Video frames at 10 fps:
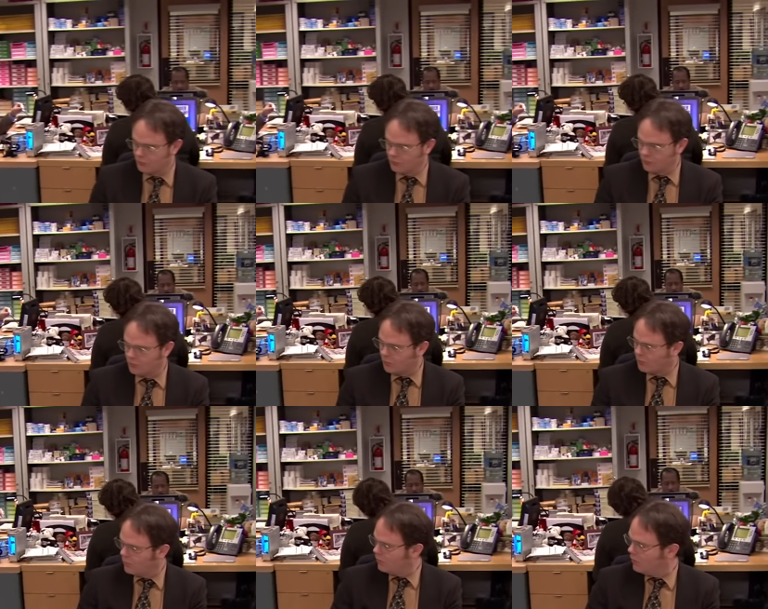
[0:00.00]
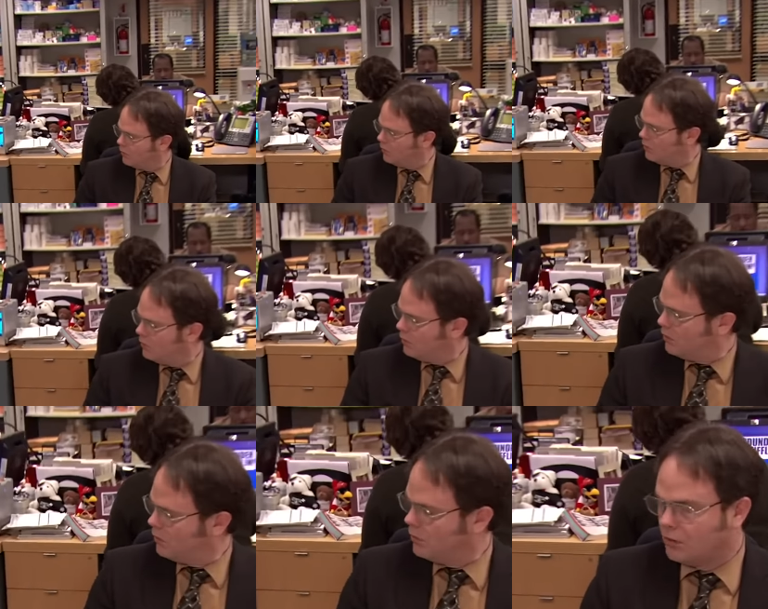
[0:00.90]

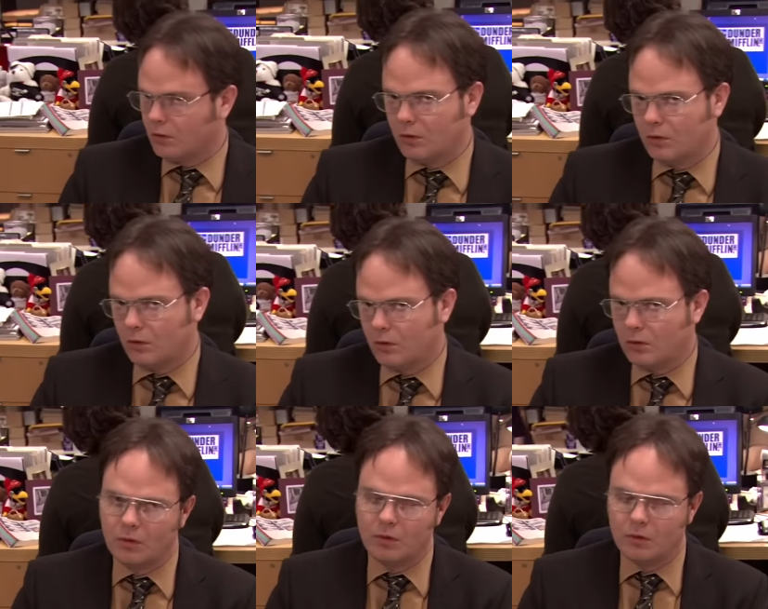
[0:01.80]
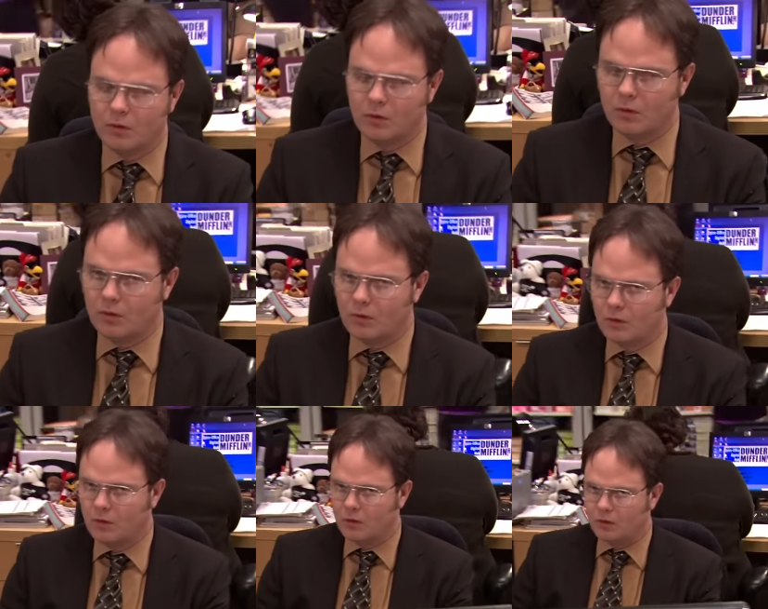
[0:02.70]

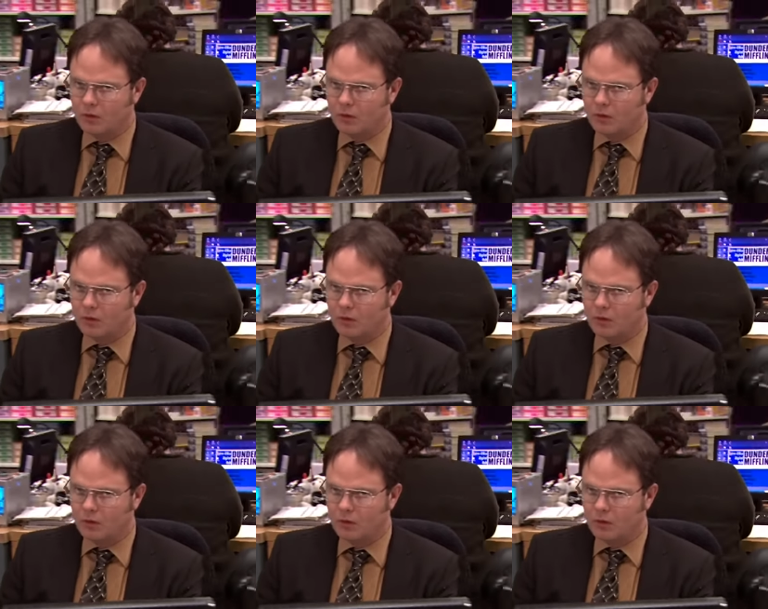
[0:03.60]
(no one is talking)